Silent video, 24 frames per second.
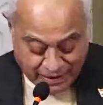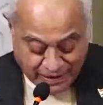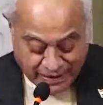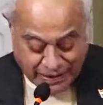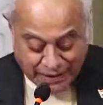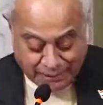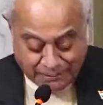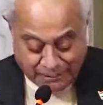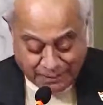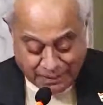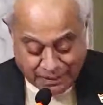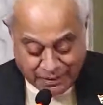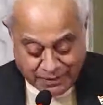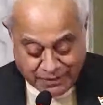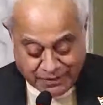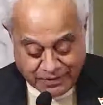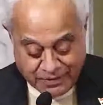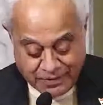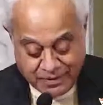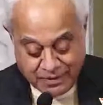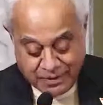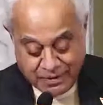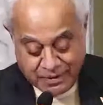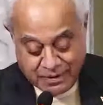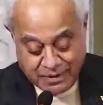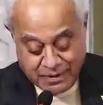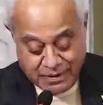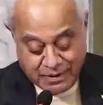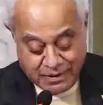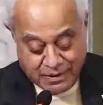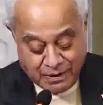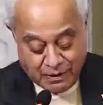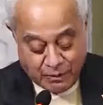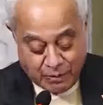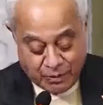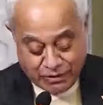coupled
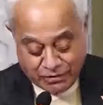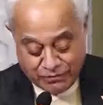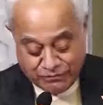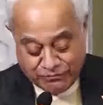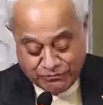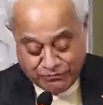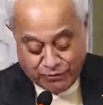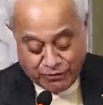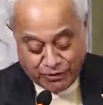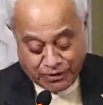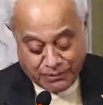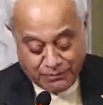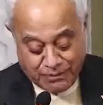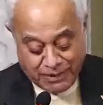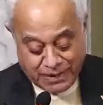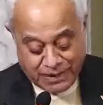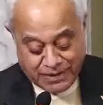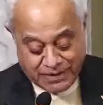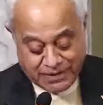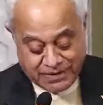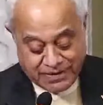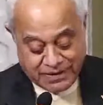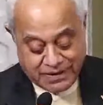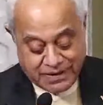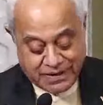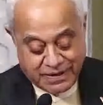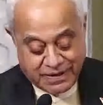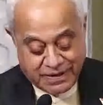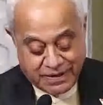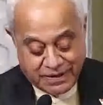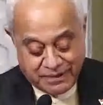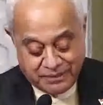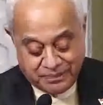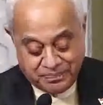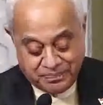with affordability.